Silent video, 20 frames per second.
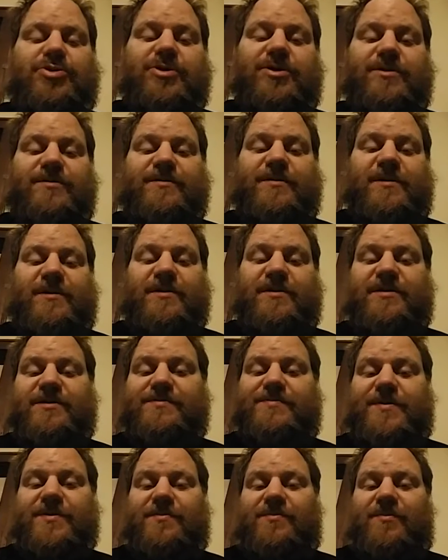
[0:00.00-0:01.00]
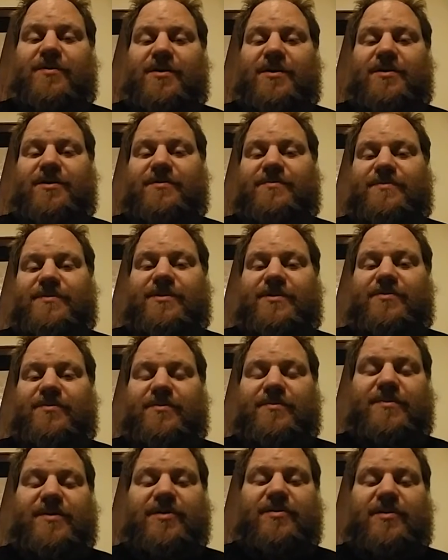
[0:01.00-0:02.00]
shit that he's been raped. You
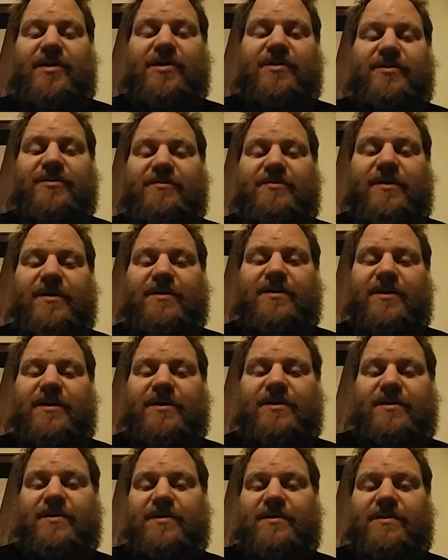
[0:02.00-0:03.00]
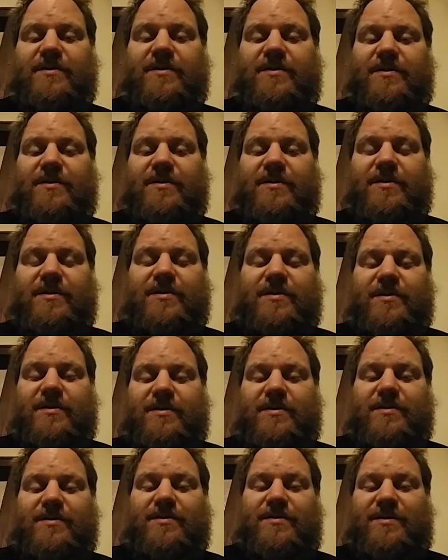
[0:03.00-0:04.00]
want to be around him like that?
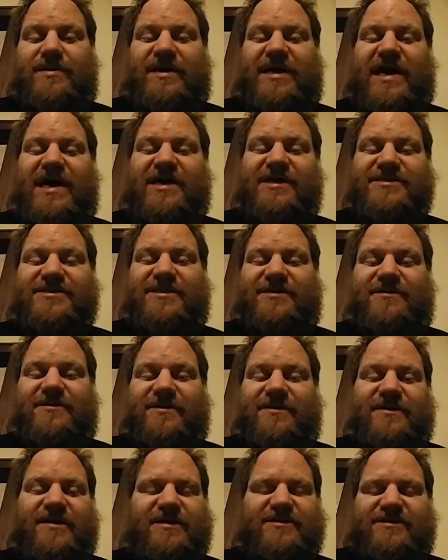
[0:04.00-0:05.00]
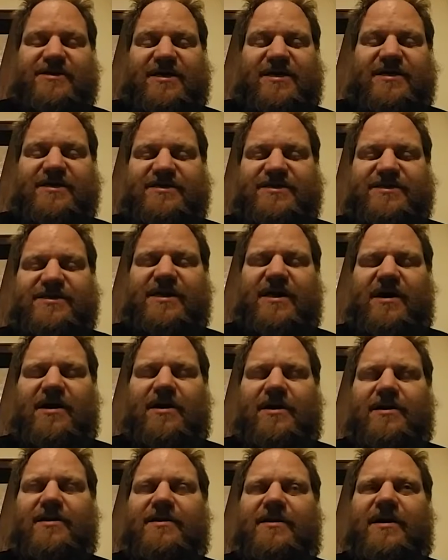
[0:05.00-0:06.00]
Nastily. That's
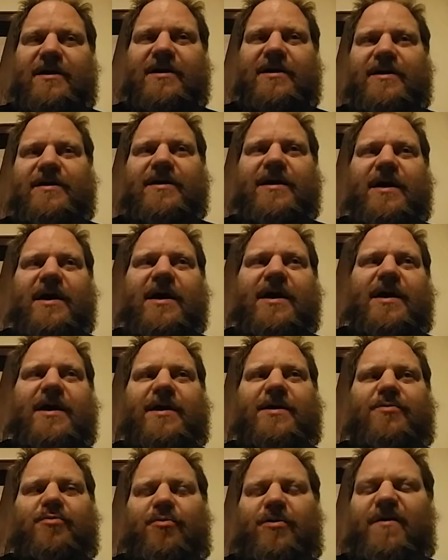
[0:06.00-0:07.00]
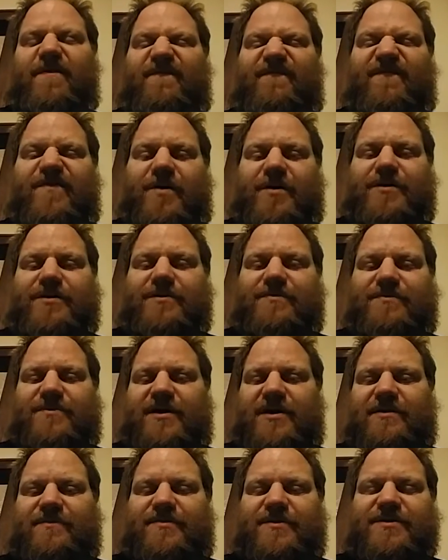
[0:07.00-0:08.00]
not like a rape victim
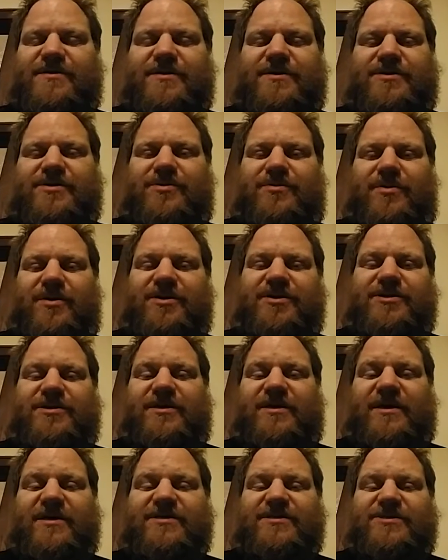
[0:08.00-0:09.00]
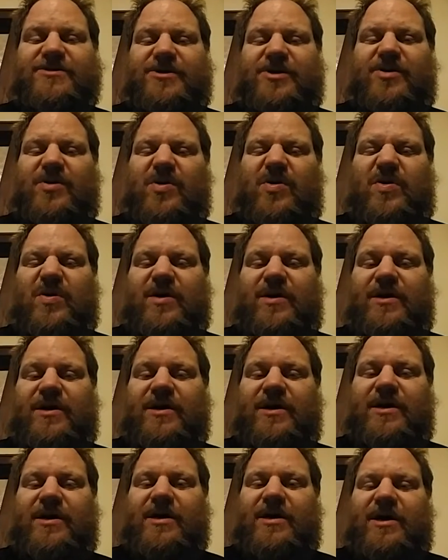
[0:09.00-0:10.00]
type of situation. That's Janara
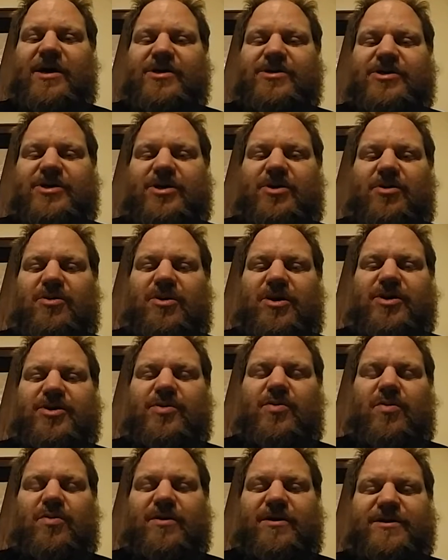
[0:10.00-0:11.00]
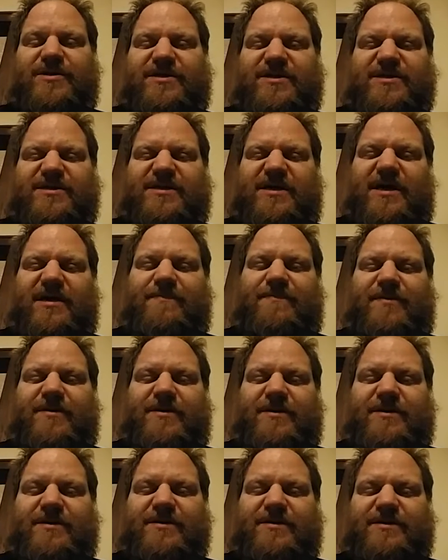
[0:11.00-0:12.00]
Torres's type
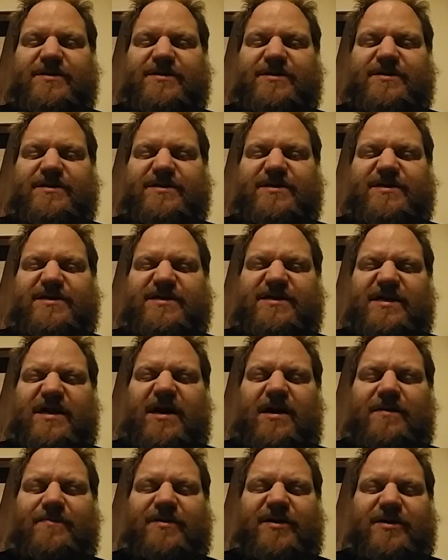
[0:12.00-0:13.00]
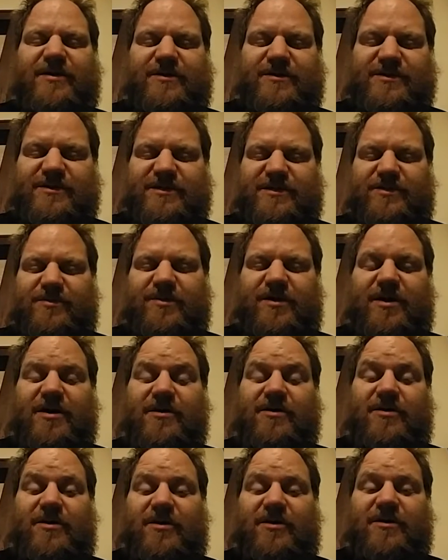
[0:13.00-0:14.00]
of snobbiness is the way
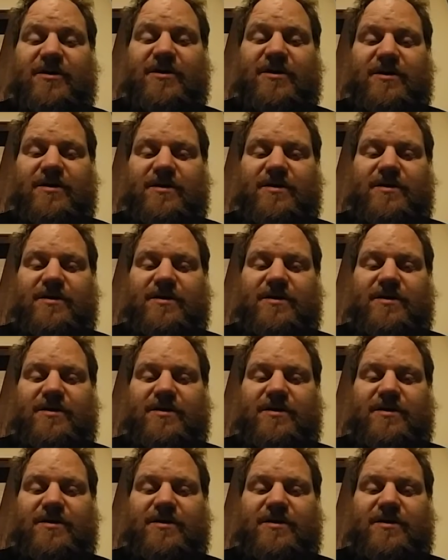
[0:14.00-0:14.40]
I'll call it.